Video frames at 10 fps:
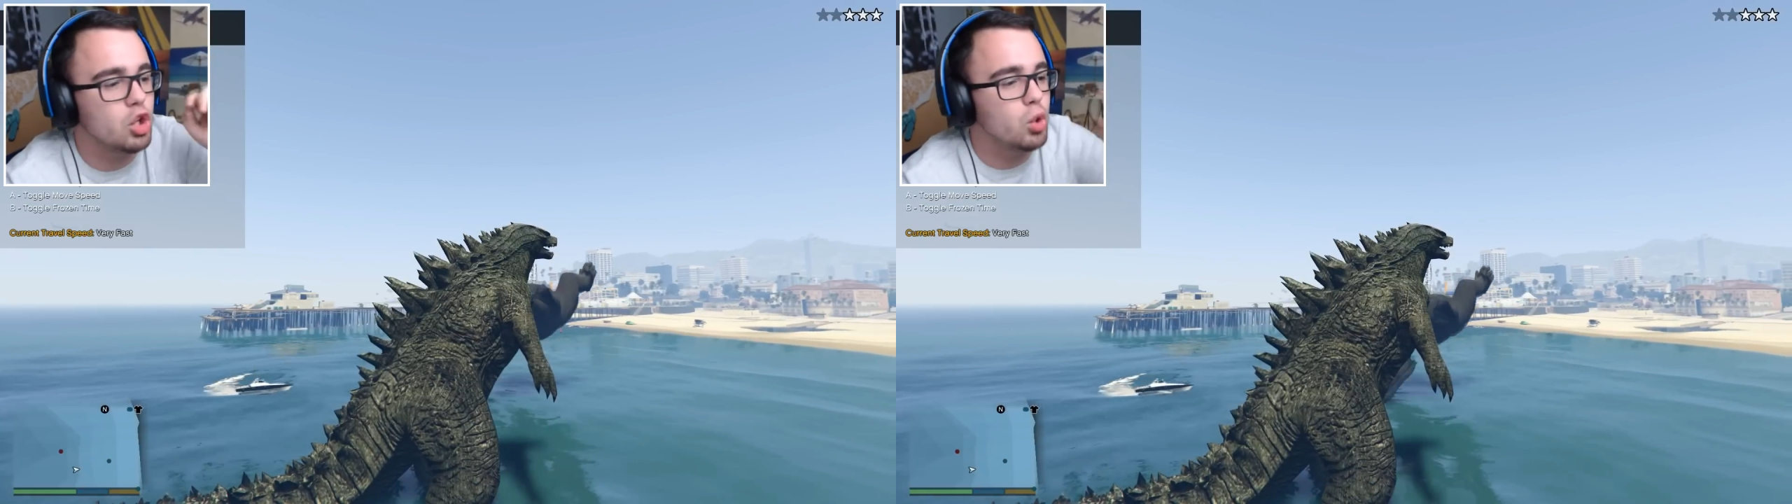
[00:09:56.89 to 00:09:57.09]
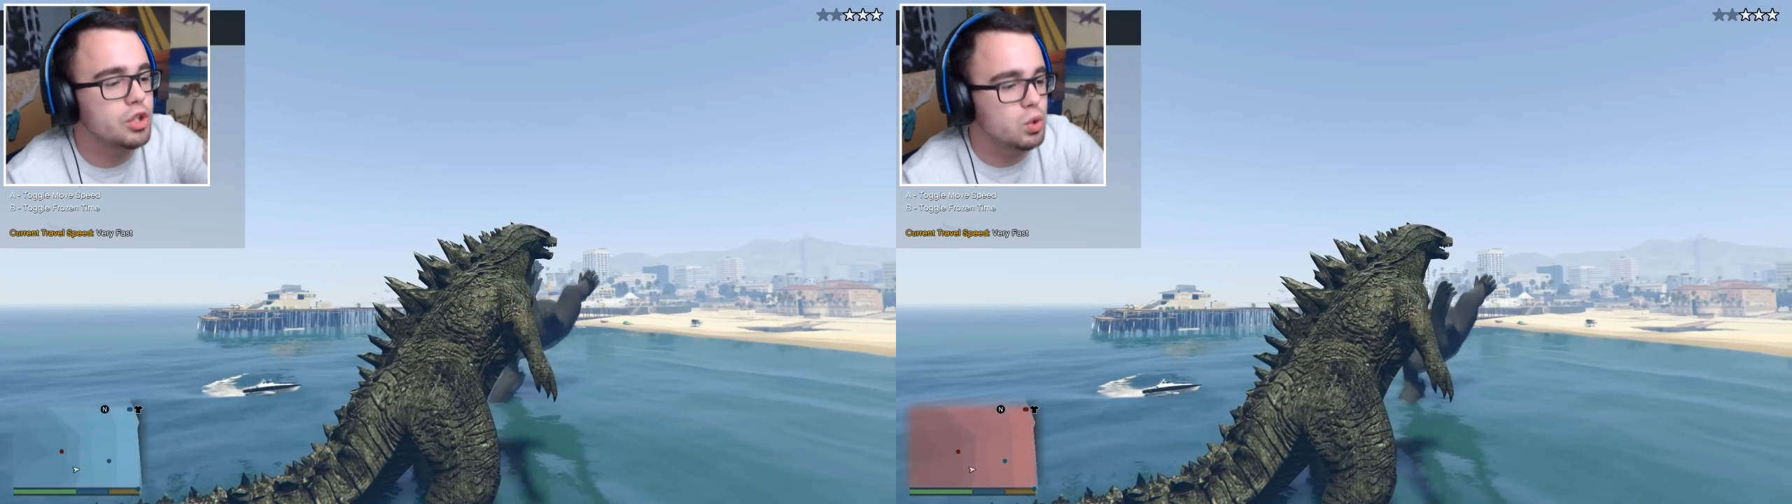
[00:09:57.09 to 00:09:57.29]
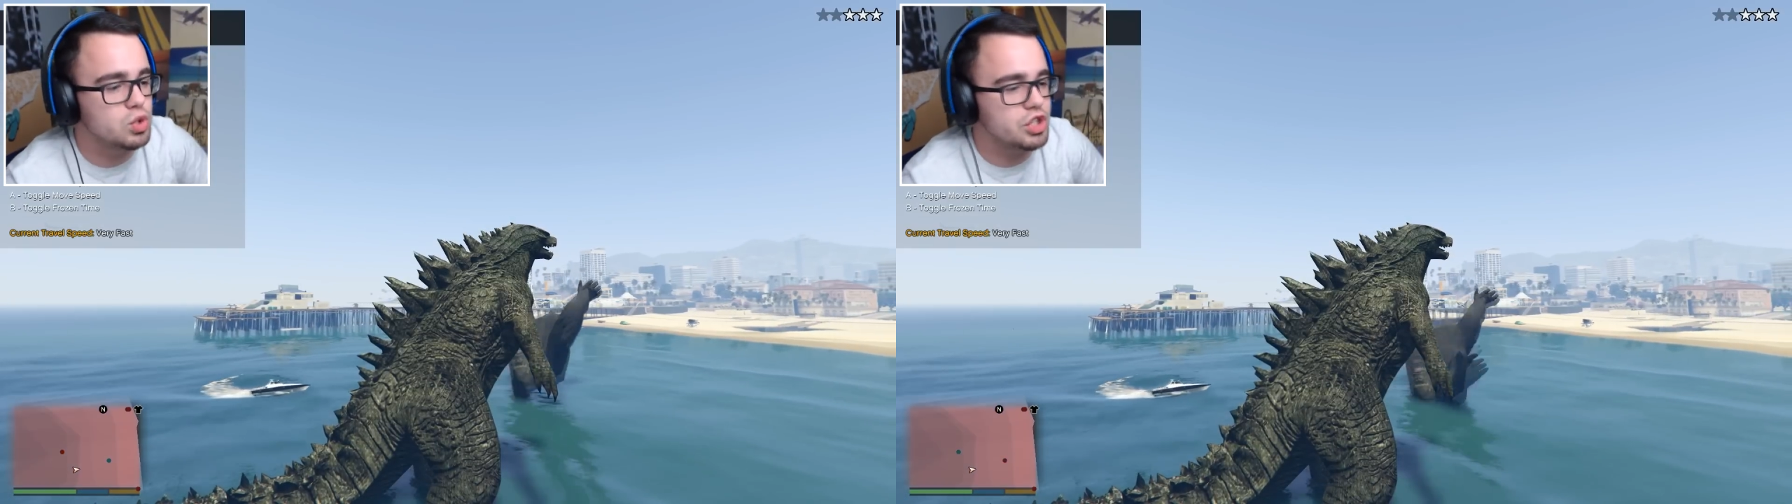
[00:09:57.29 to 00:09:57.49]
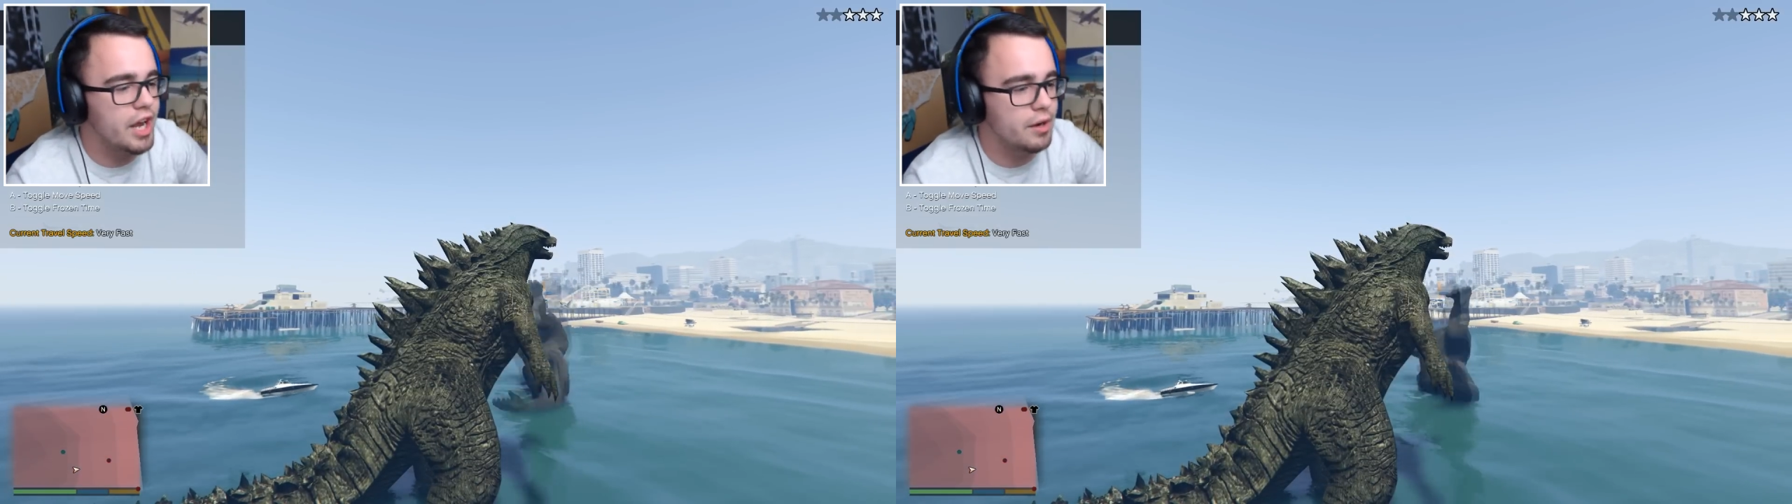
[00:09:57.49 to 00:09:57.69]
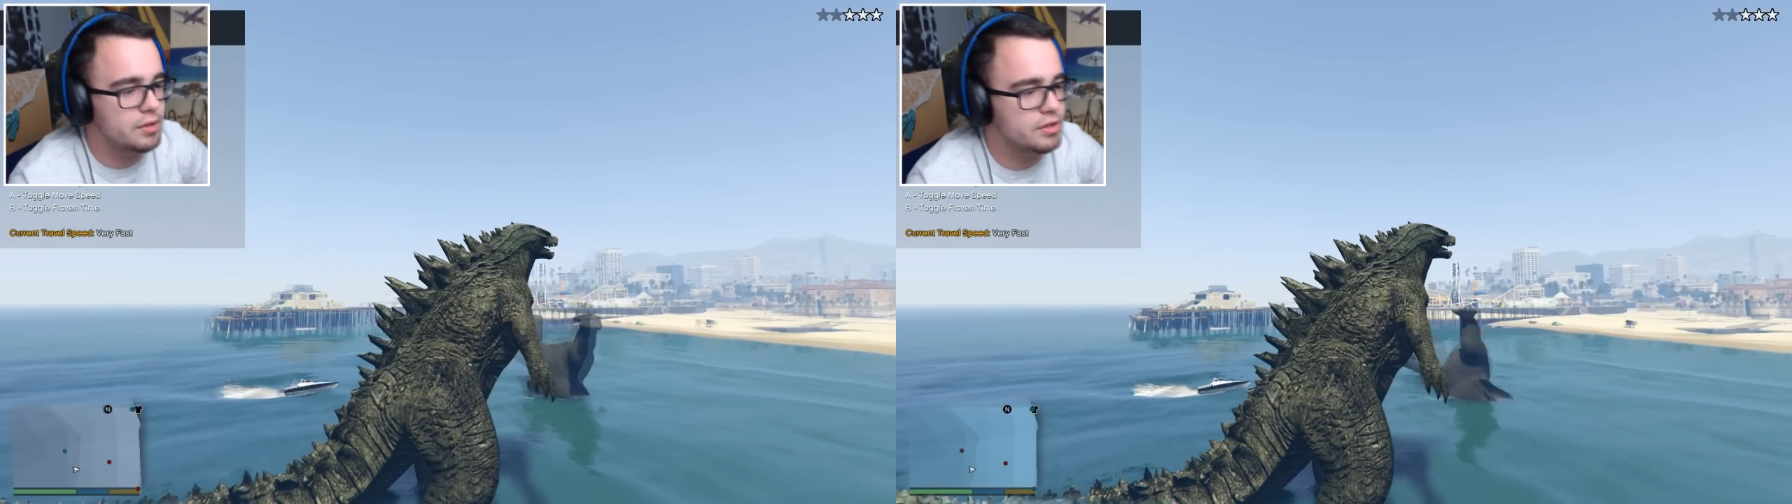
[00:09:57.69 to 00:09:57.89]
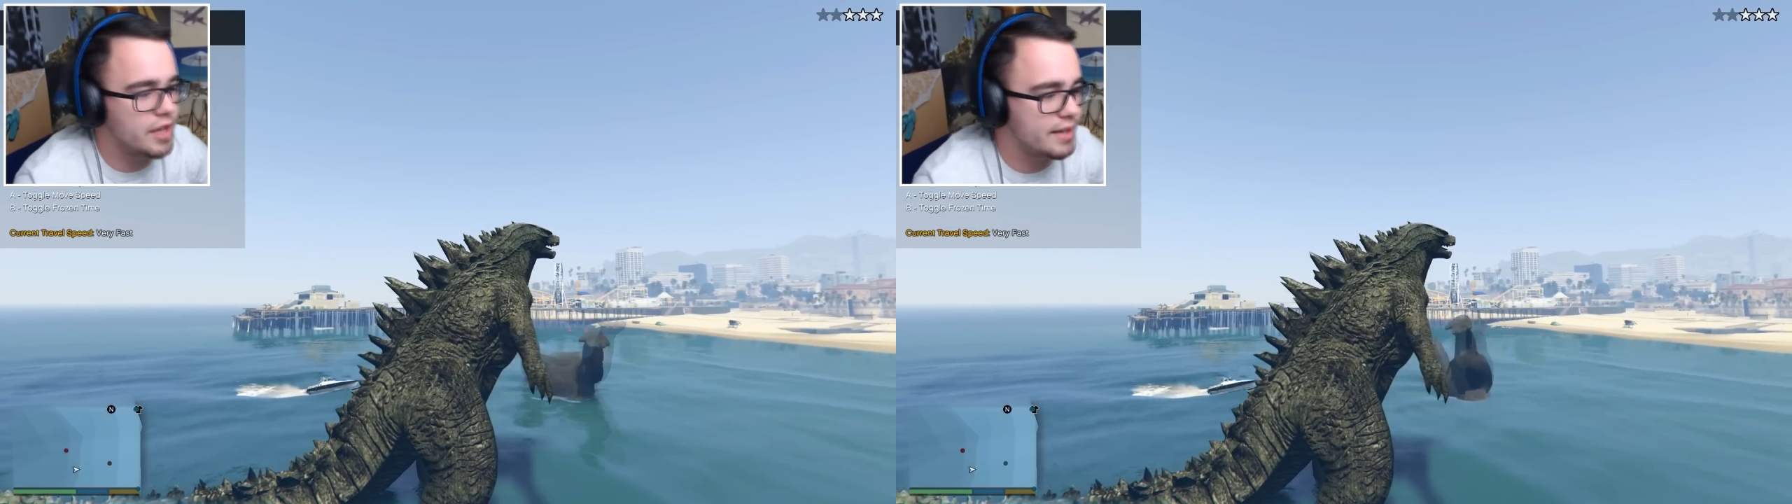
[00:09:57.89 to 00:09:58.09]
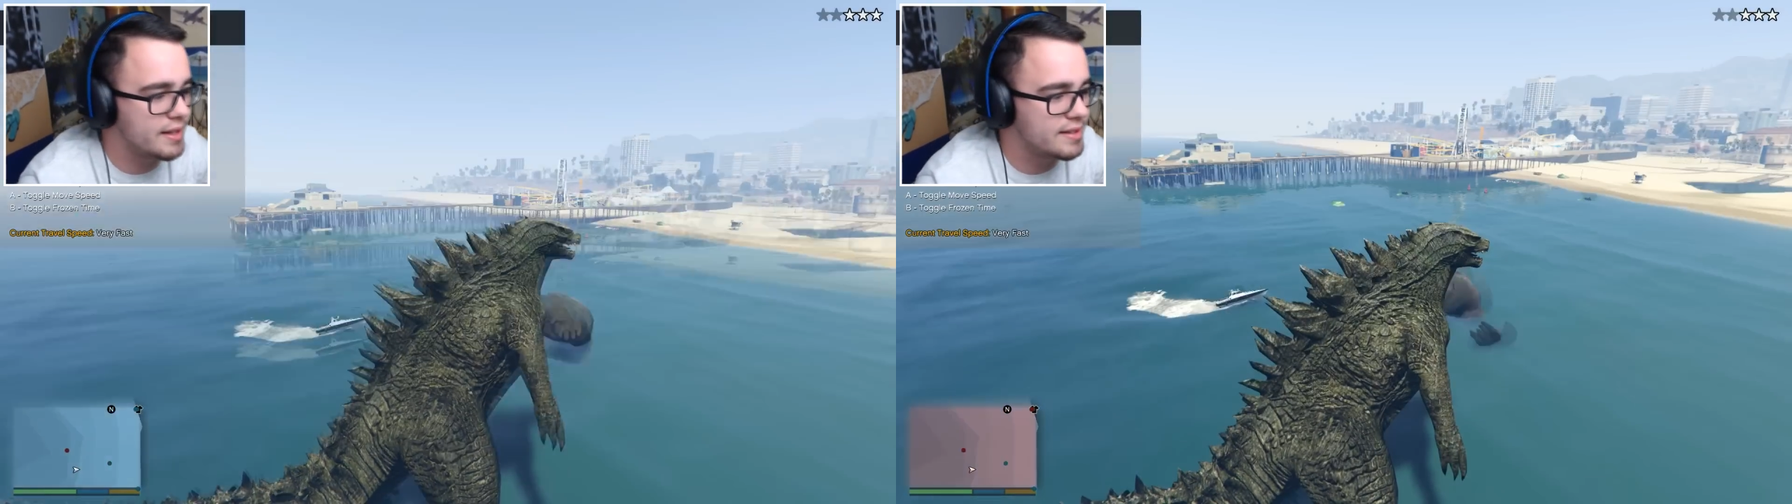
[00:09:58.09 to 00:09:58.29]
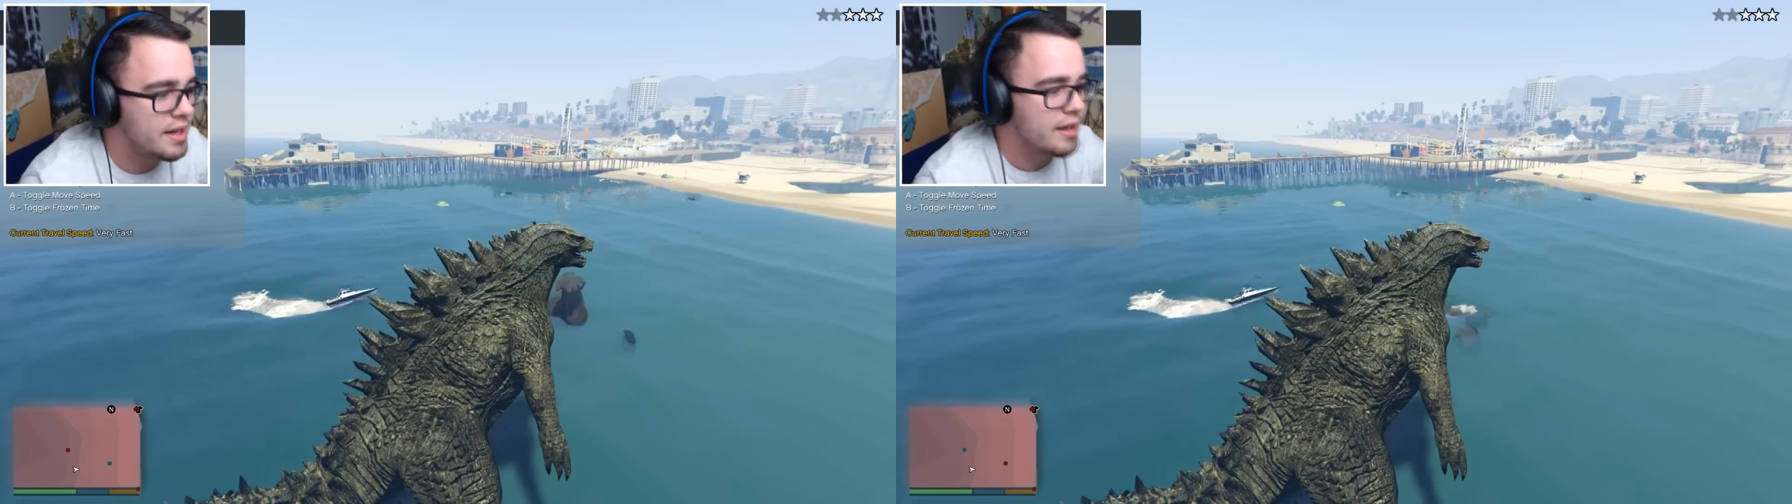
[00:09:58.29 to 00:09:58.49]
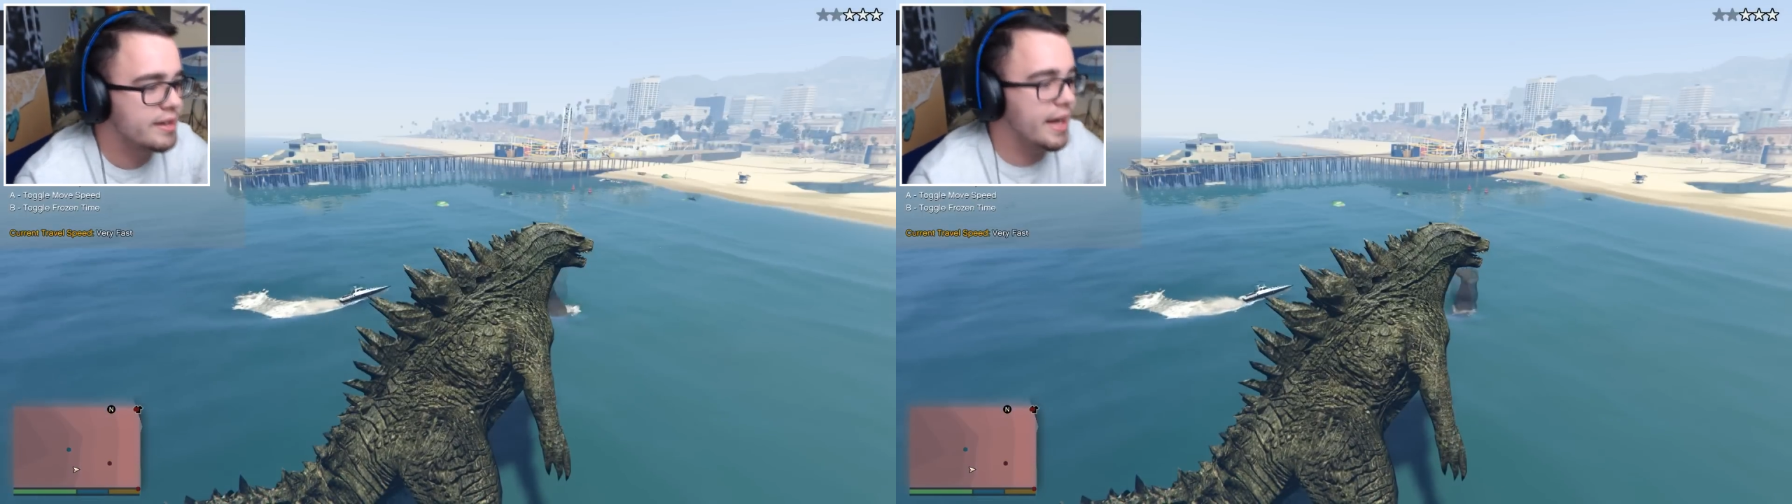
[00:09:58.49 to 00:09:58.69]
two huge characters like this.